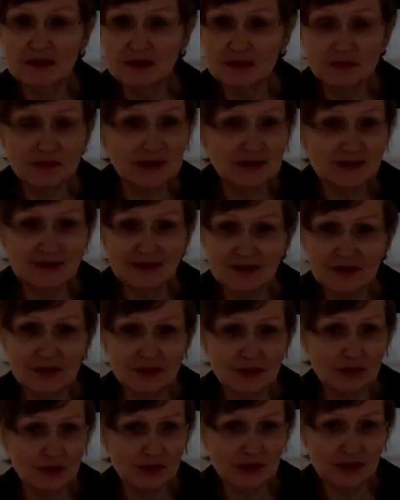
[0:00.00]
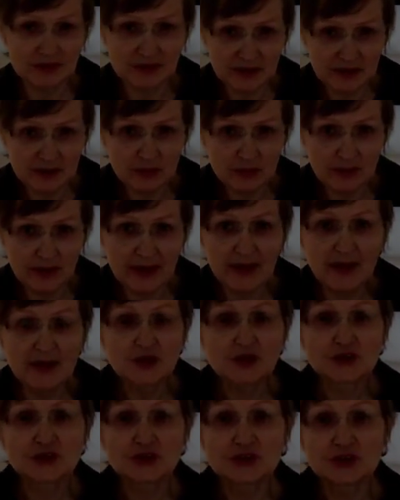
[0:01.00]
He does the work right away.
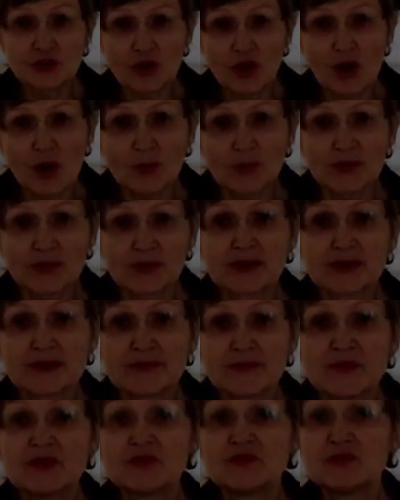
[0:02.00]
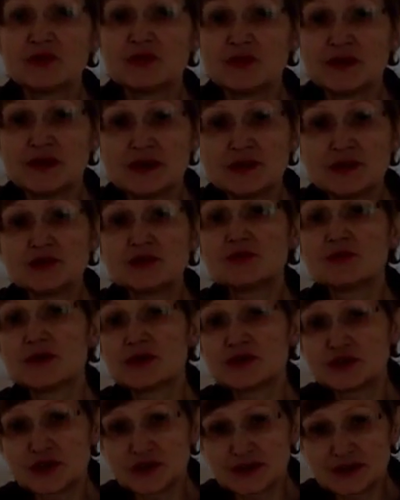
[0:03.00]
Stop. If you need to
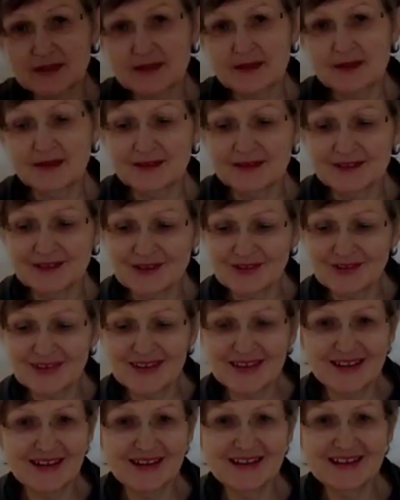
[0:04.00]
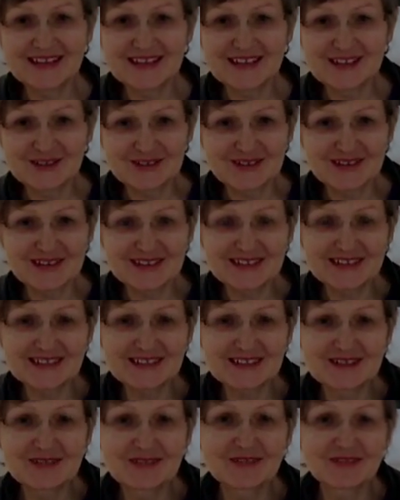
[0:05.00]
watch it again. Okay, Anya, you got it?
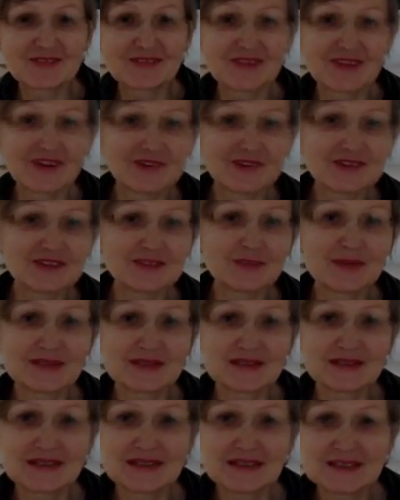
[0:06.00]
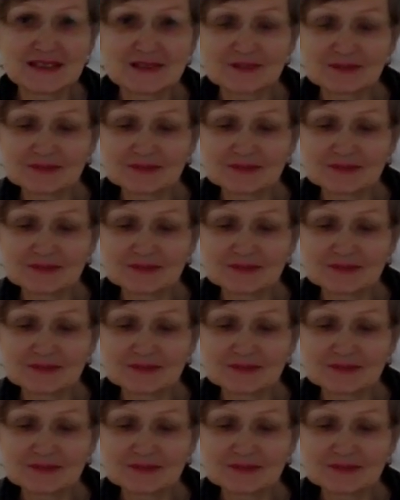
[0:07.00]
Now it's better light.